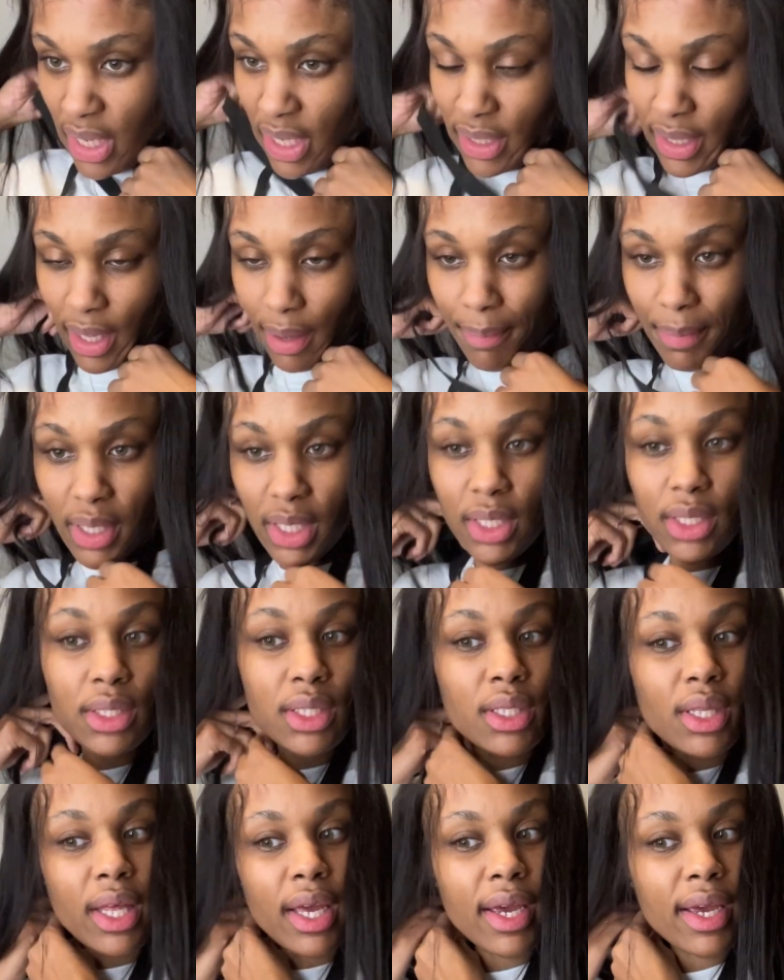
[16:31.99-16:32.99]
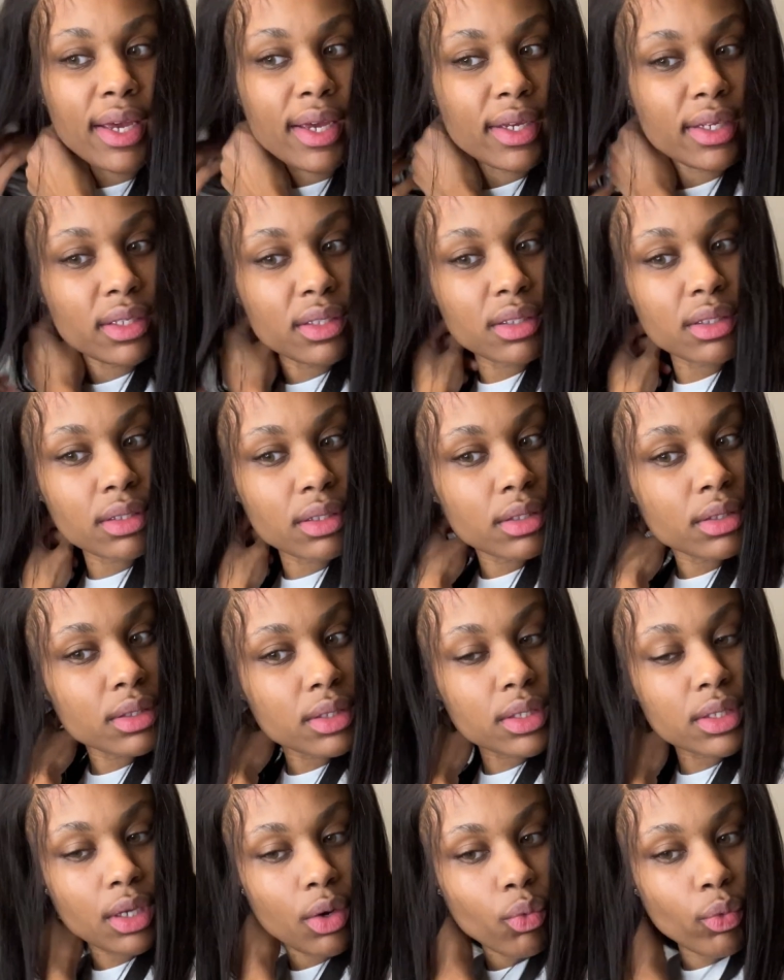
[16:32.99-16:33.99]
That means that
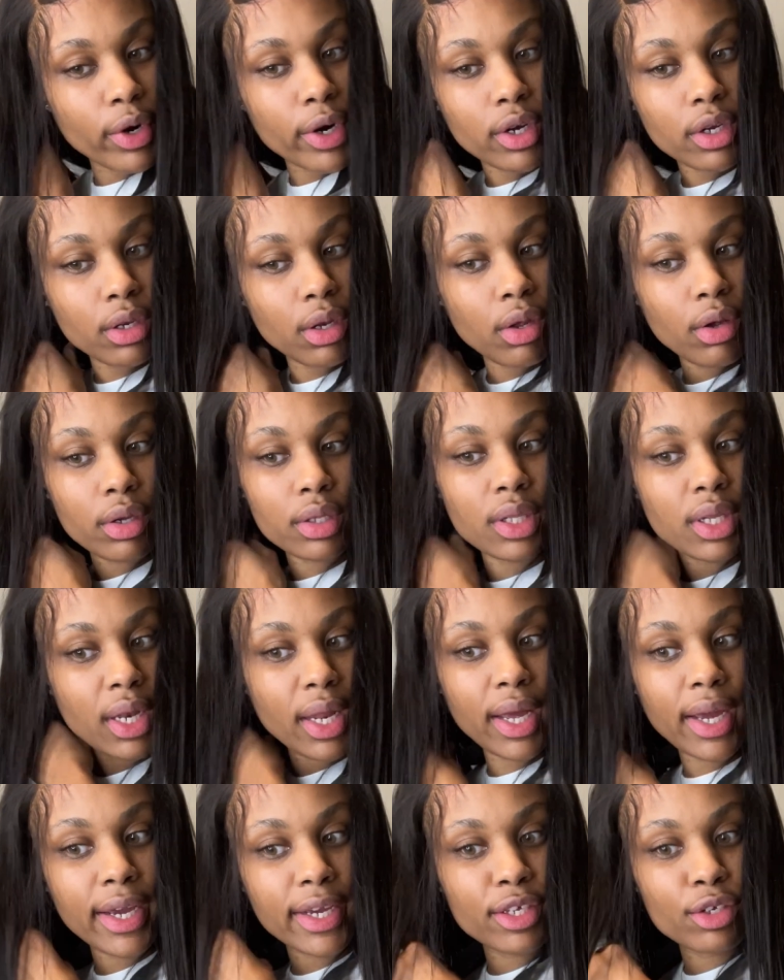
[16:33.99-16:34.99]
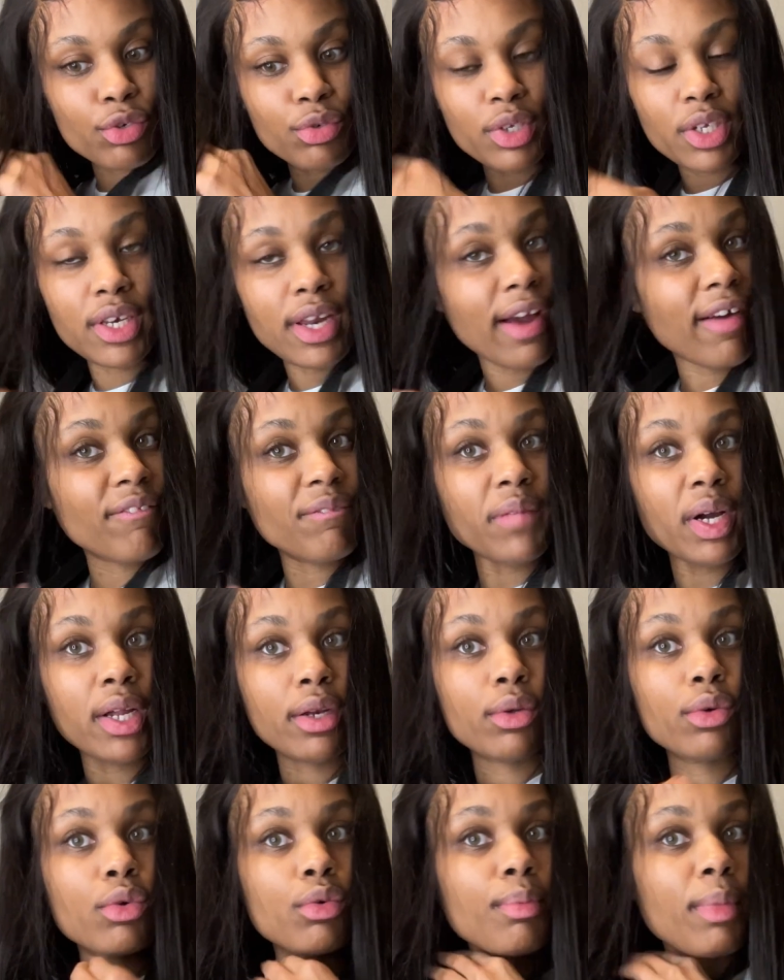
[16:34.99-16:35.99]
somewhere along the line you did not
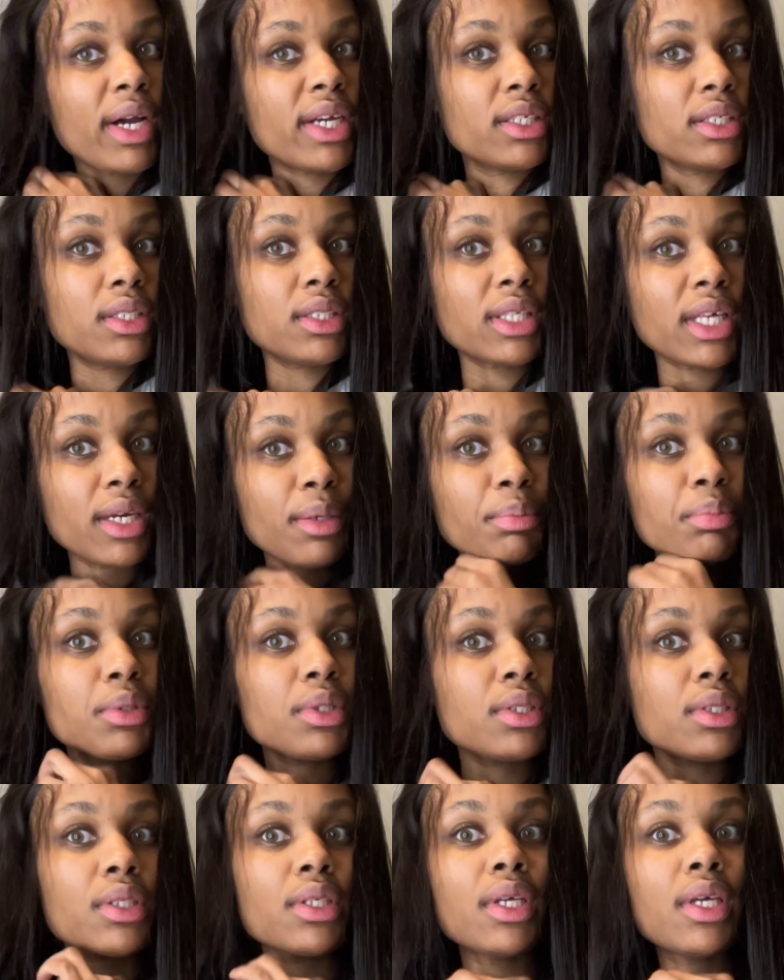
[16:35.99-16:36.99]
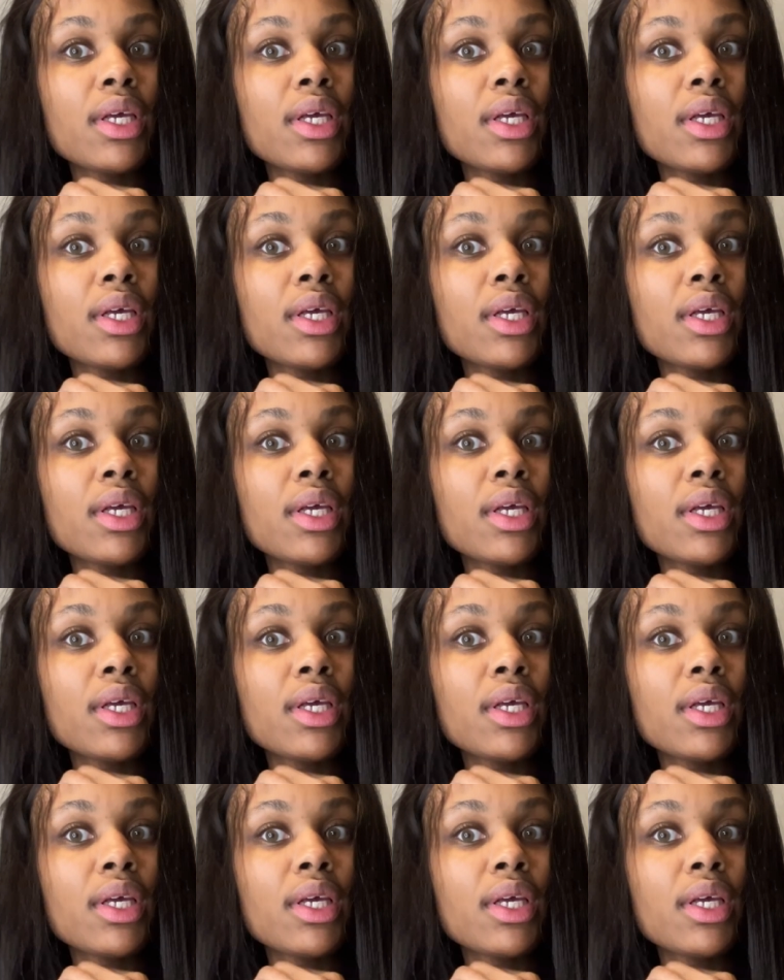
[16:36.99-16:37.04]
follow my steps